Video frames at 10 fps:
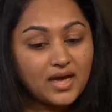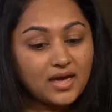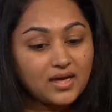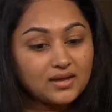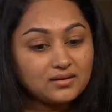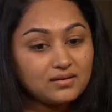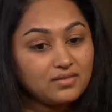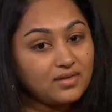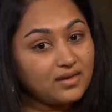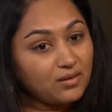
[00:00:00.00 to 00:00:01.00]
And
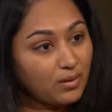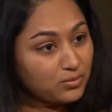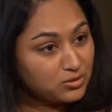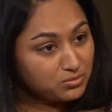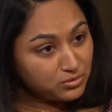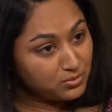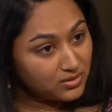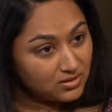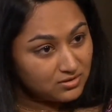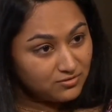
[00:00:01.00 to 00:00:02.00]
they came up with a
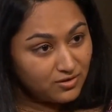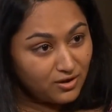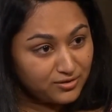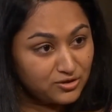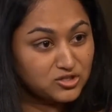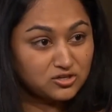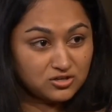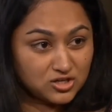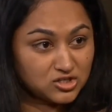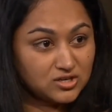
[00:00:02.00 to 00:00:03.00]
blueprint for a healthier
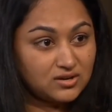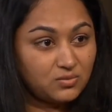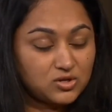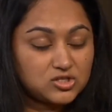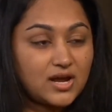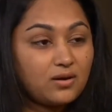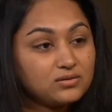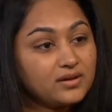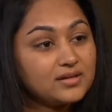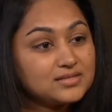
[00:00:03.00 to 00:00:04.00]
generation, which
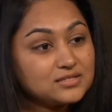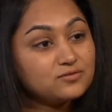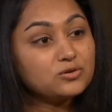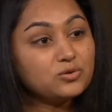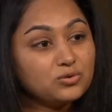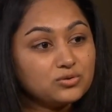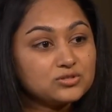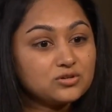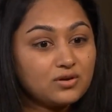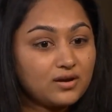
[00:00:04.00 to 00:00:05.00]
outlines different
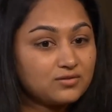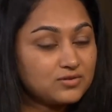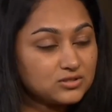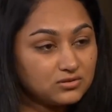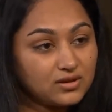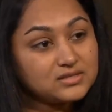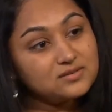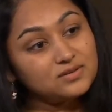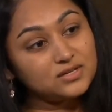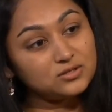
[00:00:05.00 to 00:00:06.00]
goals around physical
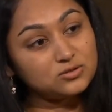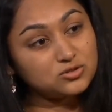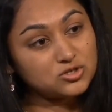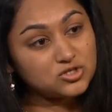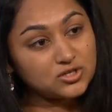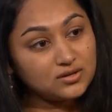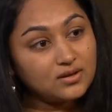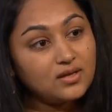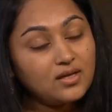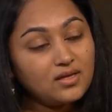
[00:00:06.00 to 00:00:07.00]
activity and nutrition